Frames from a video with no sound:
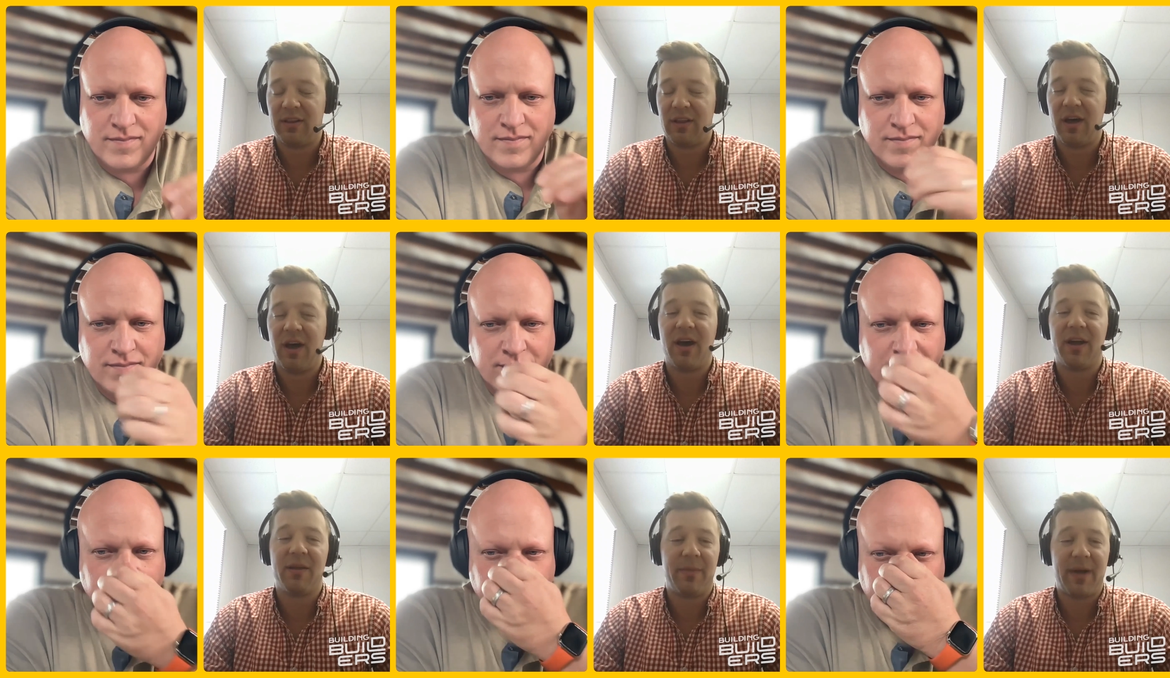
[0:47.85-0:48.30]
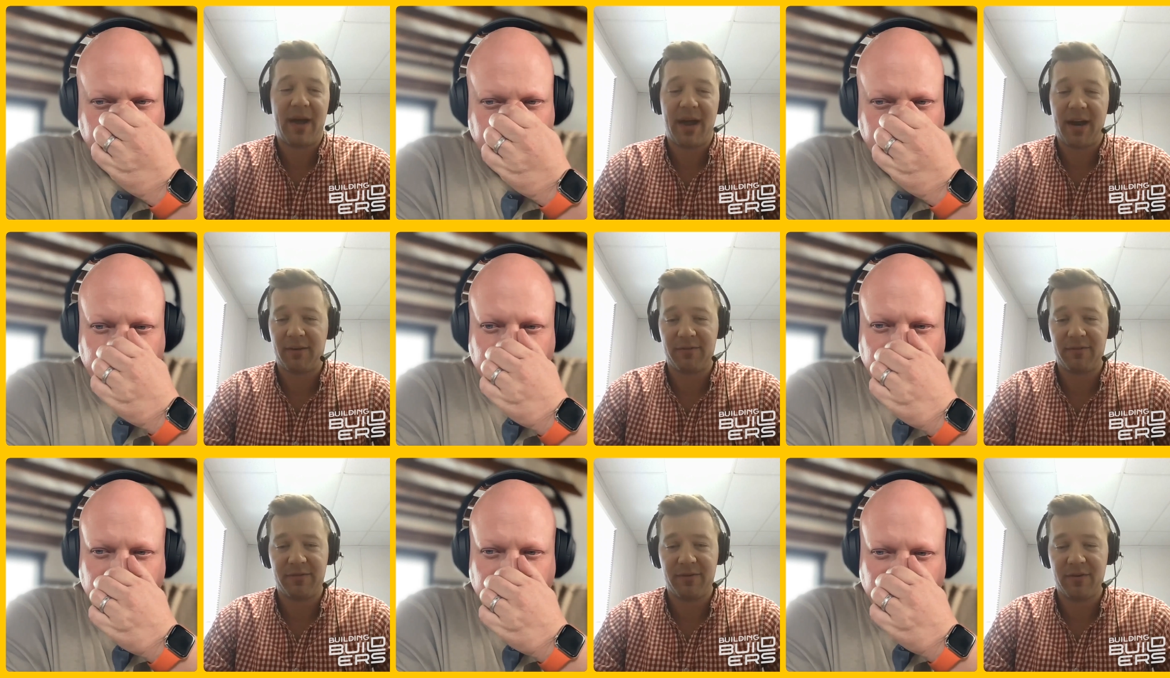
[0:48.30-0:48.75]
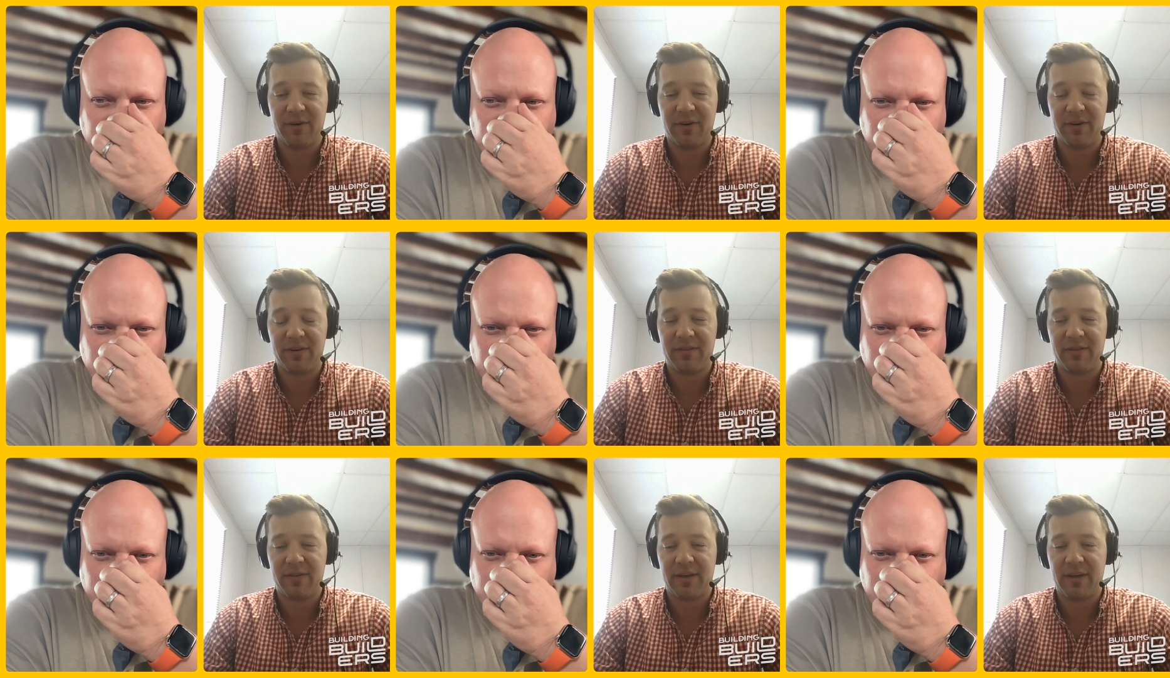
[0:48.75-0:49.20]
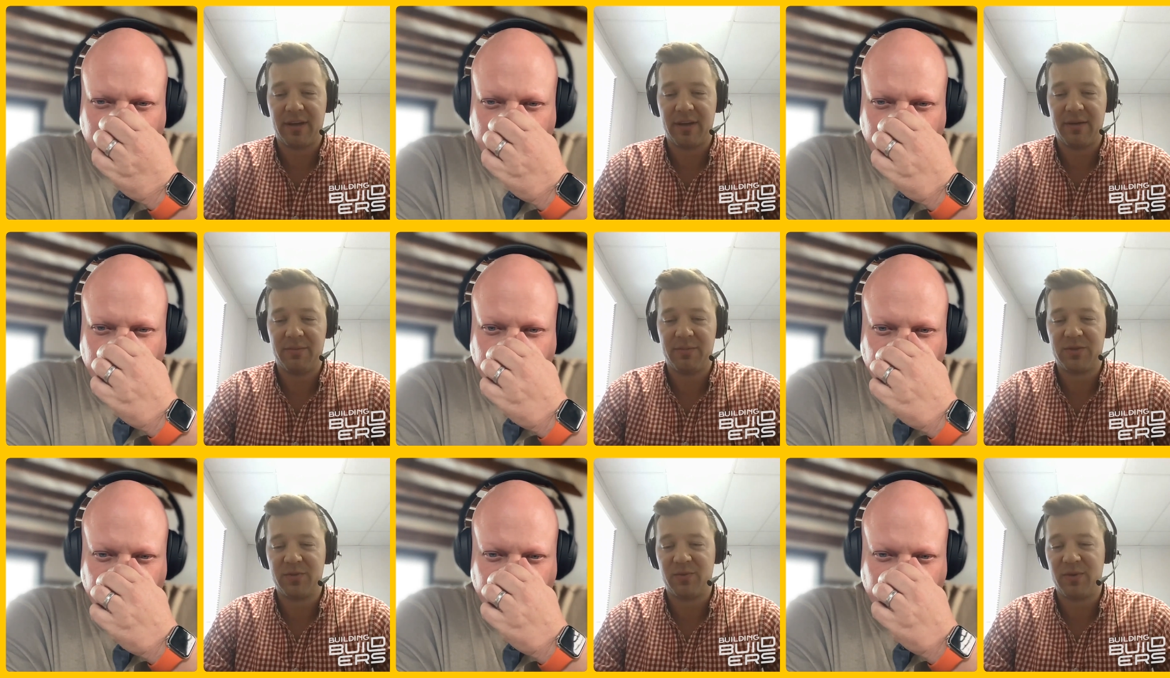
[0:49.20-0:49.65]
Speaker 1: a lot of back and forth
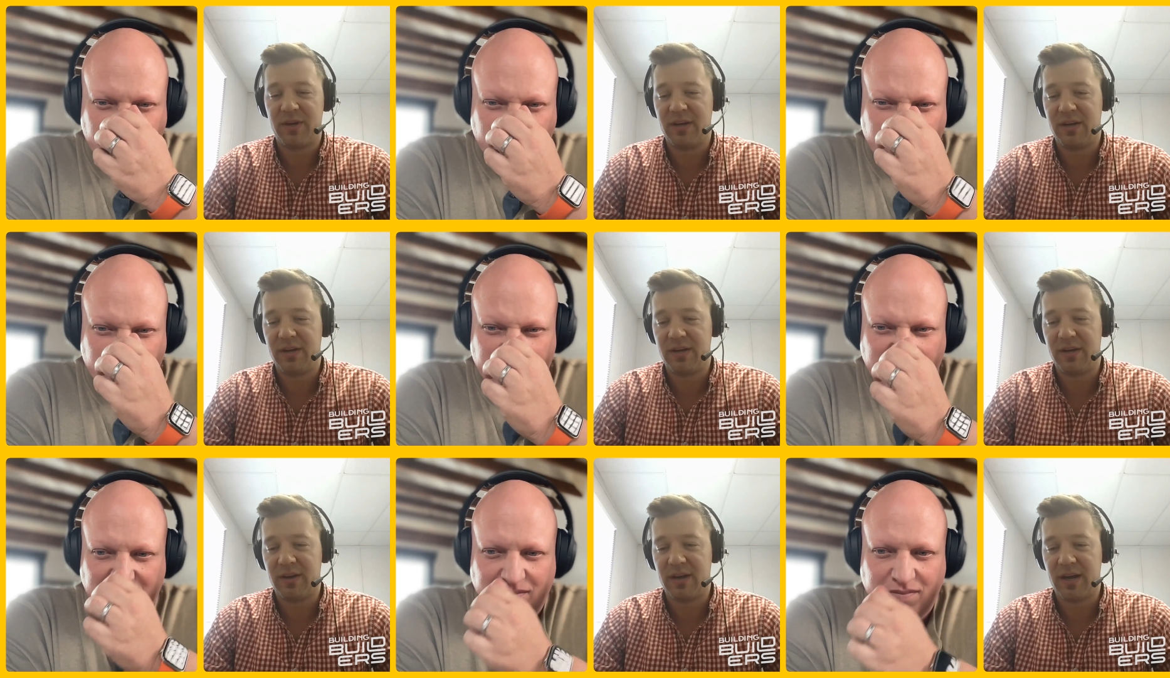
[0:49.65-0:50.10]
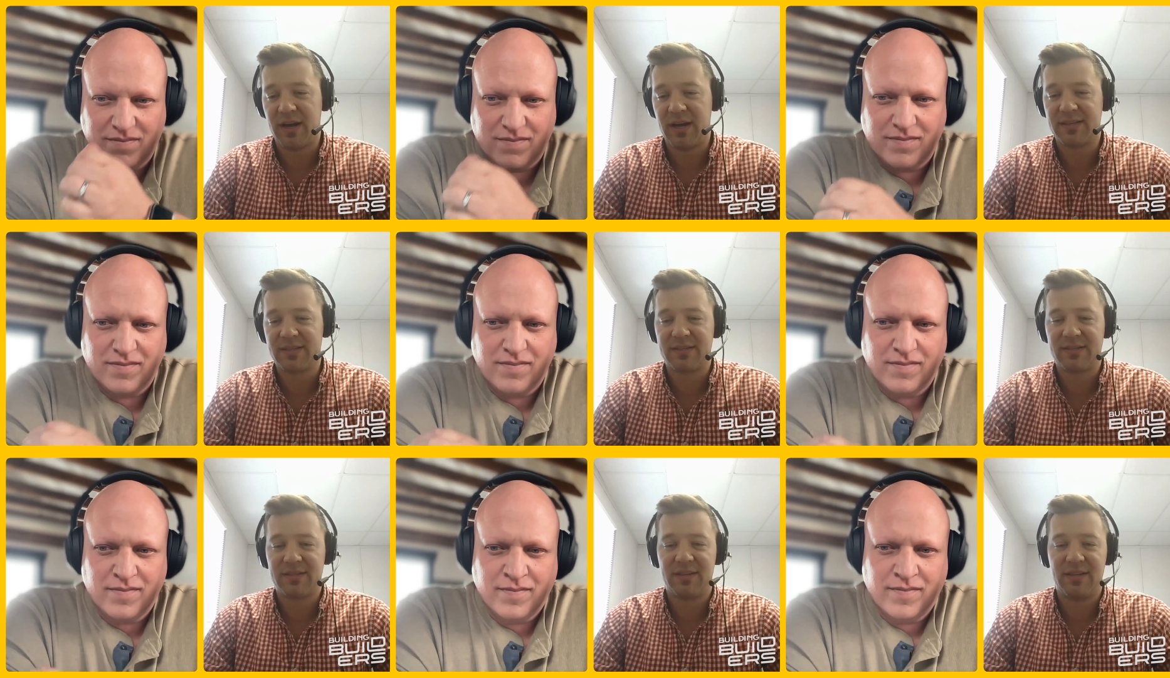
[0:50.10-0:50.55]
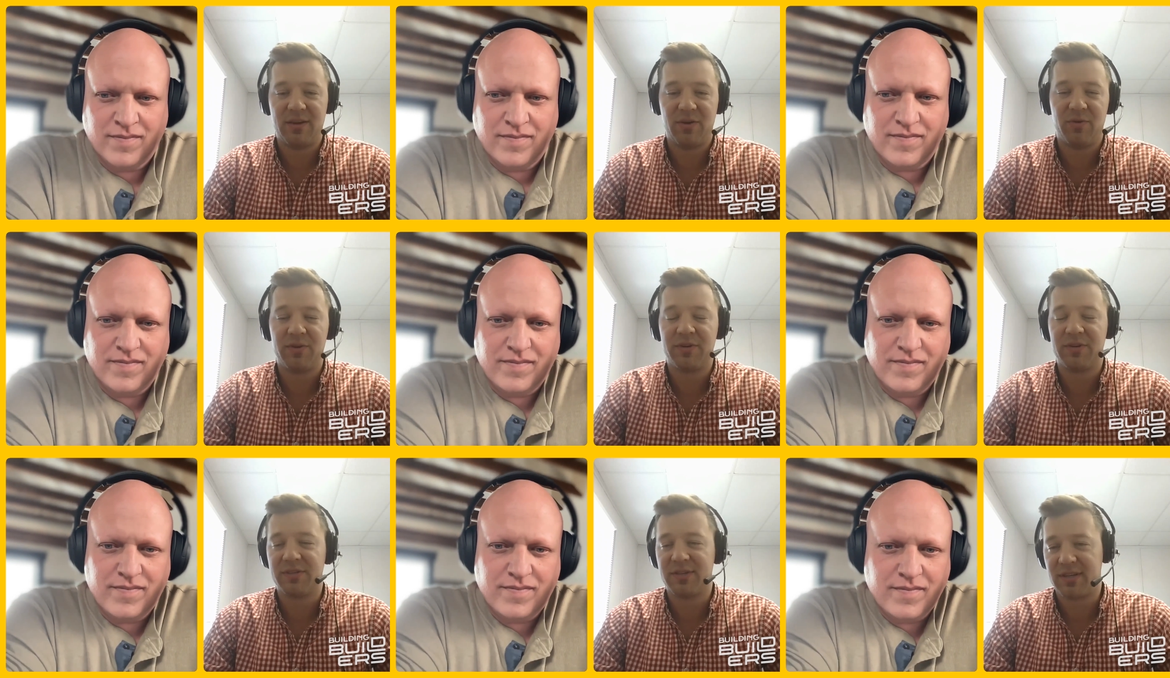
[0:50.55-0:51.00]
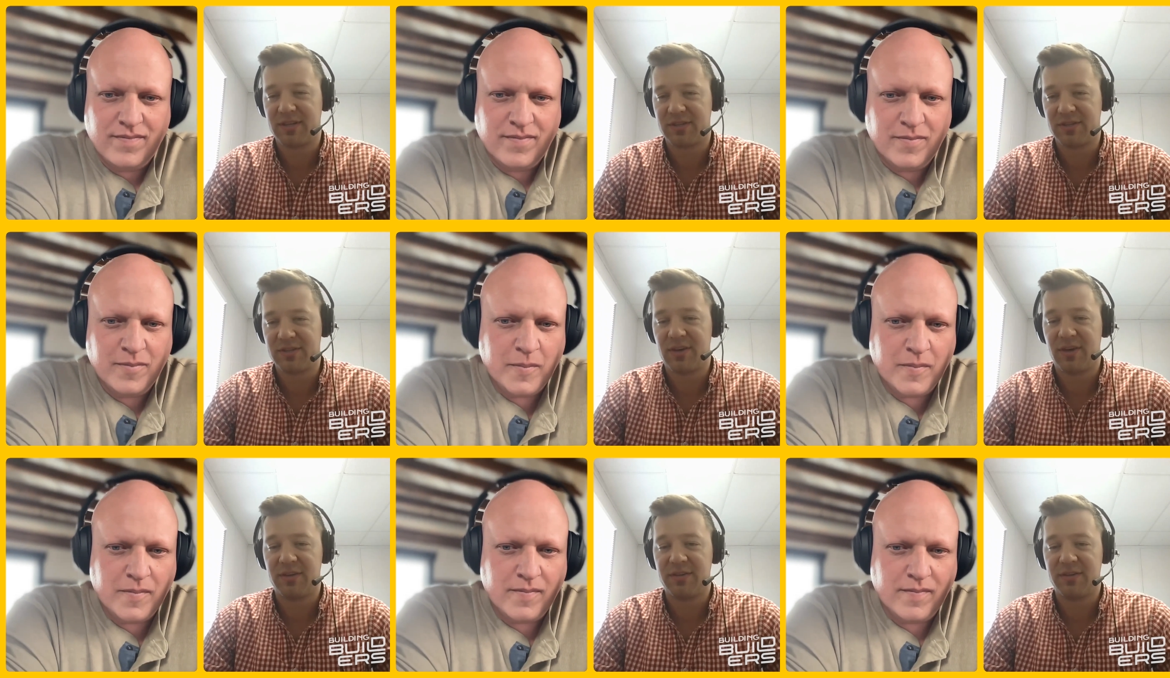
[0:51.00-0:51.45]
uh, between us, the owners,
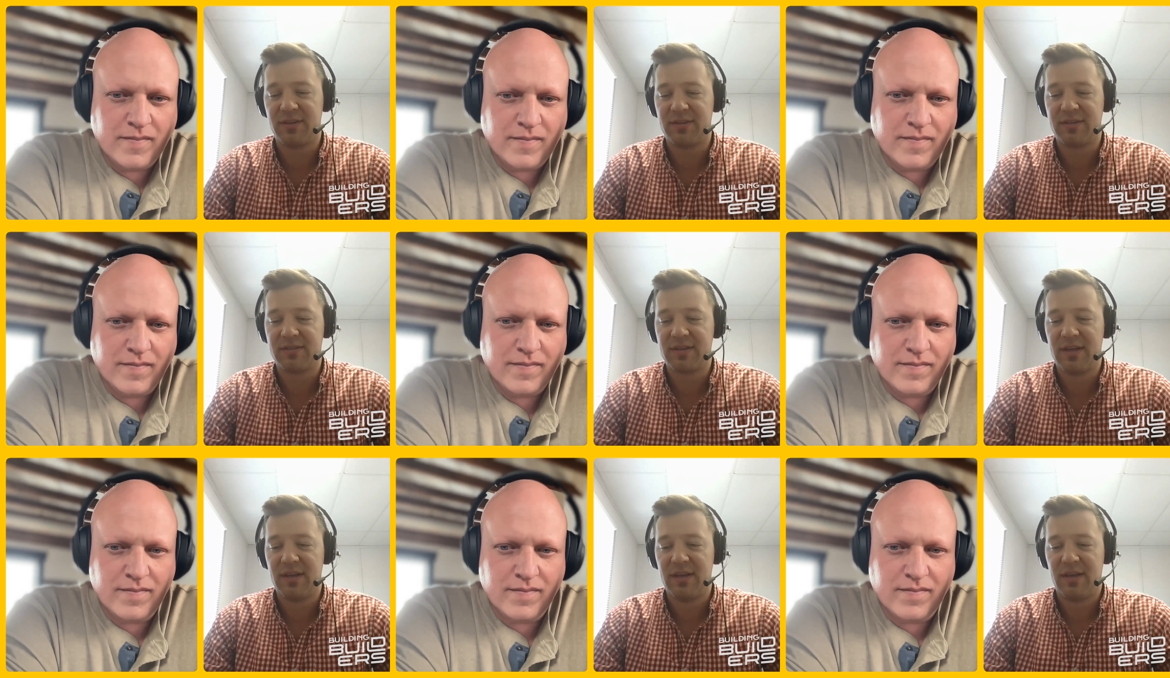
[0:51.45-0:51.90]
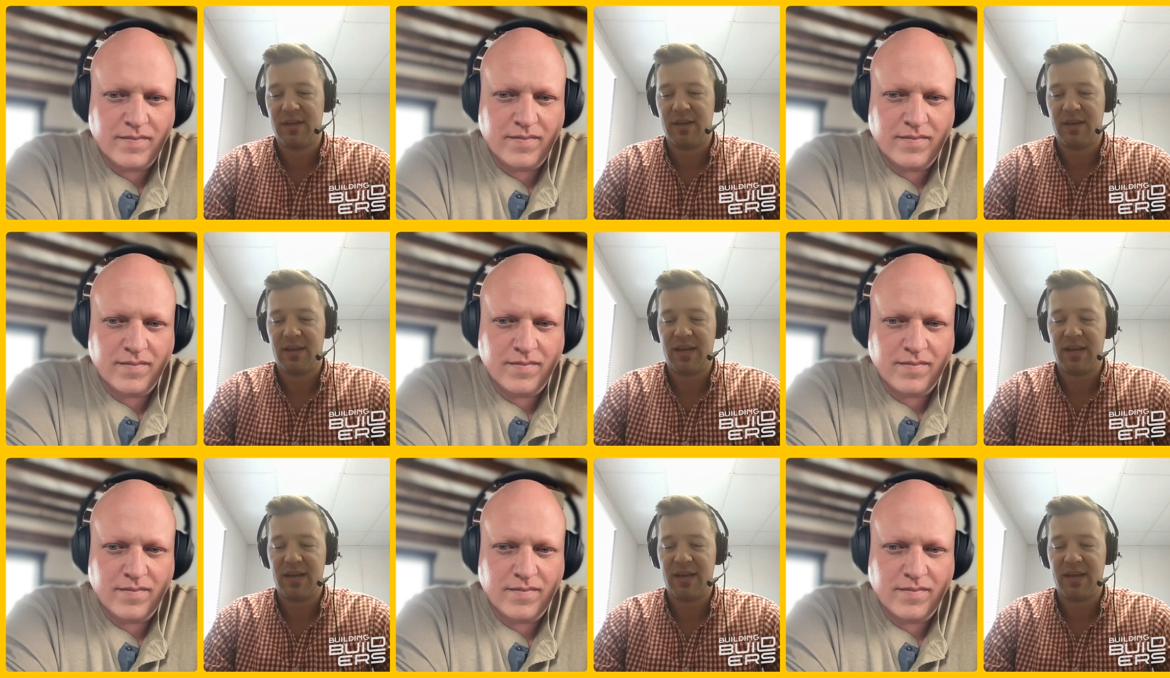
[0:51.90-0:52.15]
the consultants,